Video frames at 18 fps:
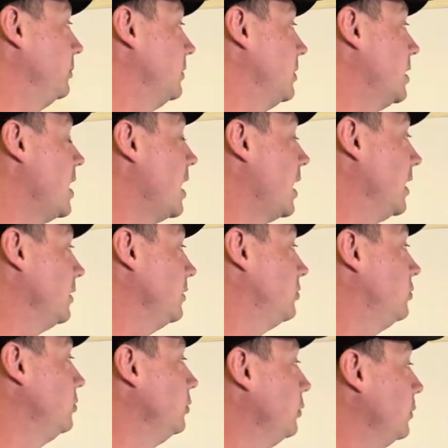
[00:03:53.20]
not
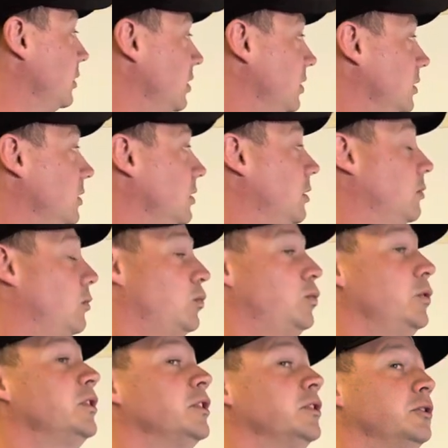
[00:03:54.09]
doing
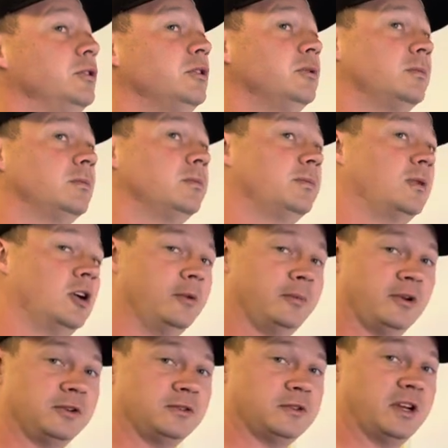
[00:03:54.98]
when they're doing
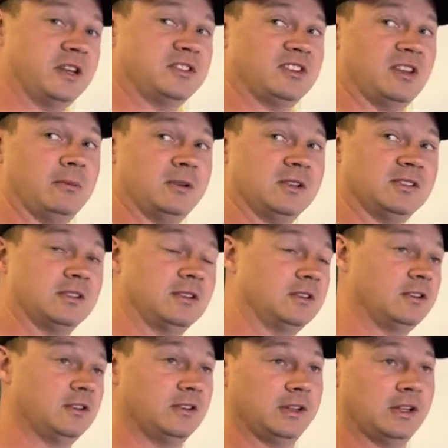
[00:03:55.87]
barbell tricep
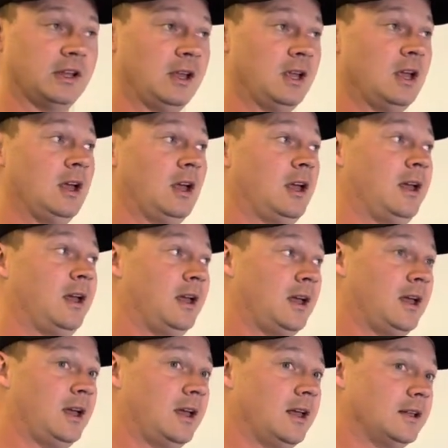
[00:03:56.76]
extensions,
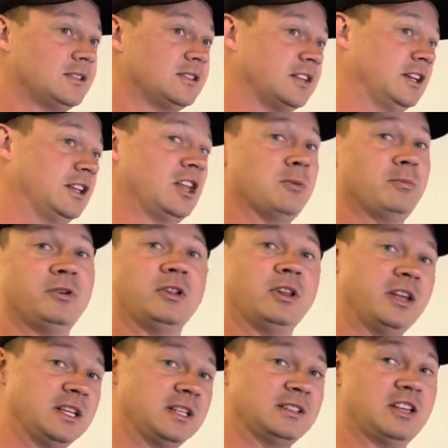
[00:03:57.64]
it's like they put
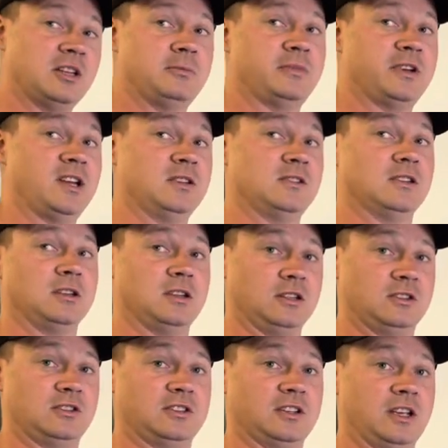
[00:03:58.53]
like 10 pounds on
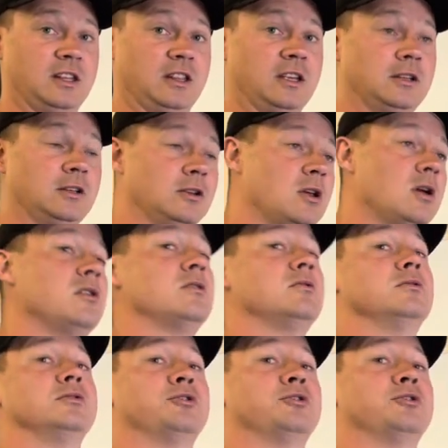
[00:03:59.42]
each side. Like, no,